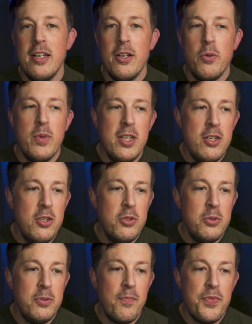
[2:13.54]
we
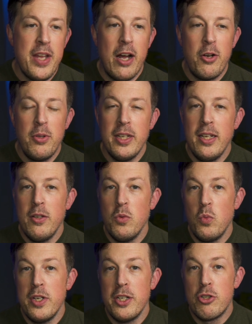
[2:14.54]
knew not only
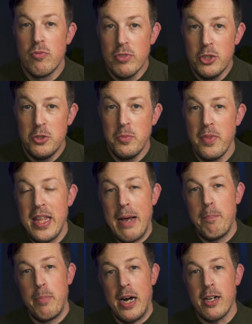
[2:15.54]
which room
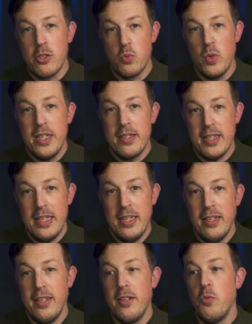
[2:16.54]
that box went
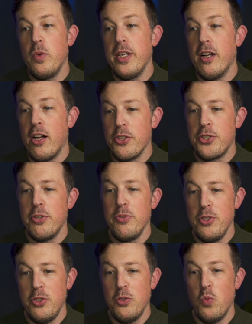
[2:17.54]
in, we also
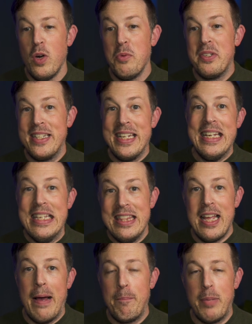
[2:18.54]
knew what was in
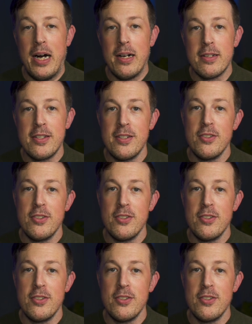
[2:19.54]
that box.